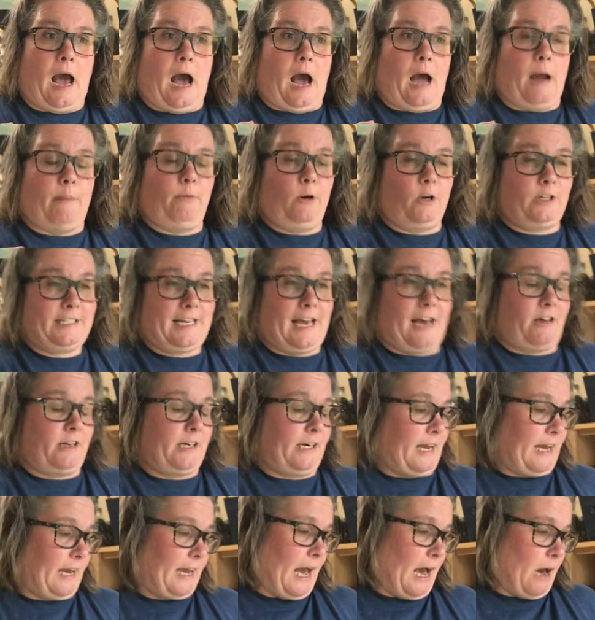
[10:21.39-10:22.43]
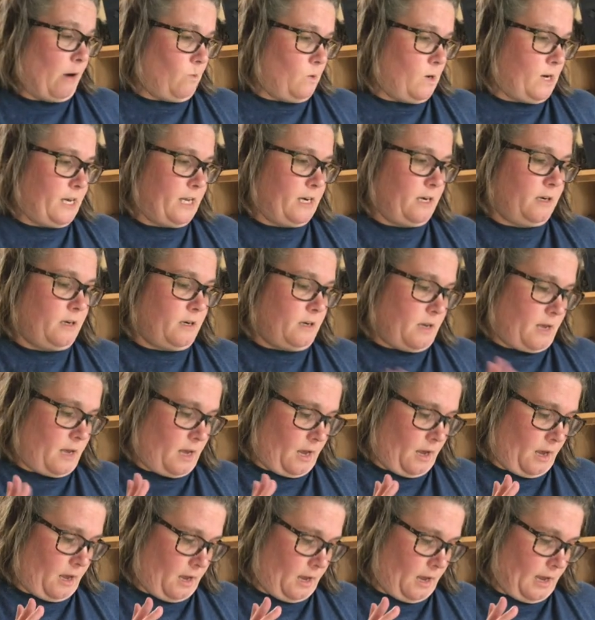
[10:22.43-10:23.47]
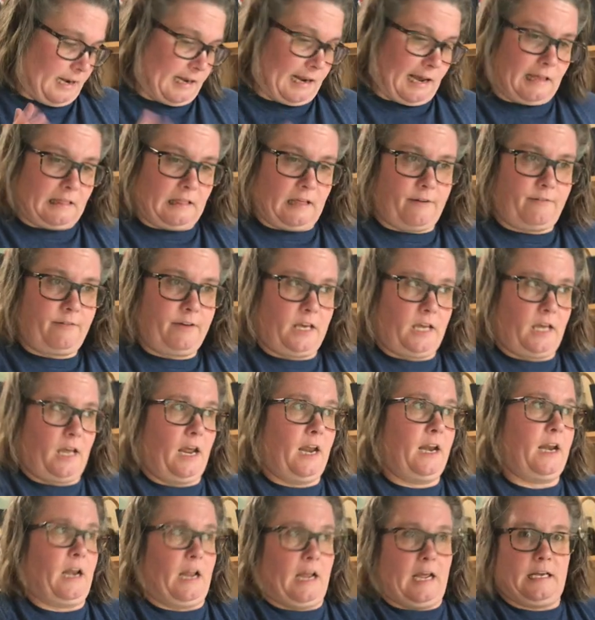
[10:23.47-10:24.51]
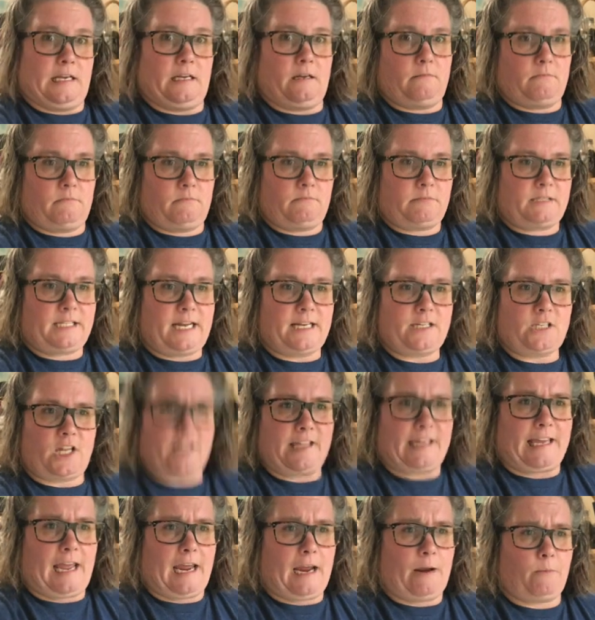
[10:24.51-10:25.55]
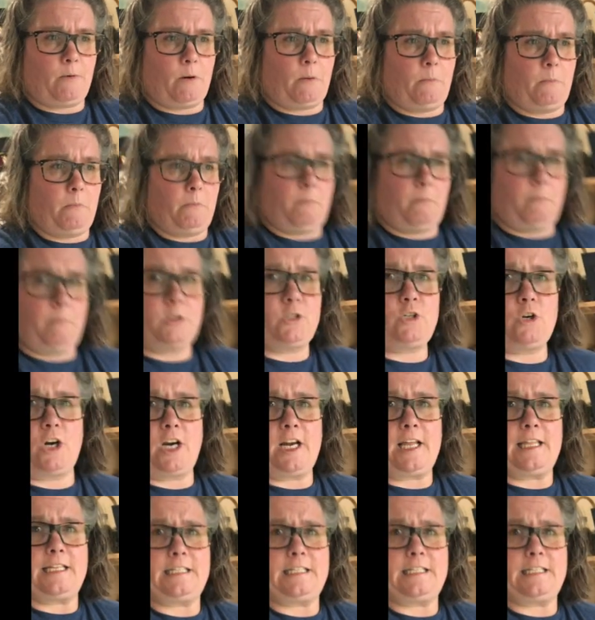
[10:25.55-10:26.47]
I broke down and I got one, and I love it. And it stays on the camera majority of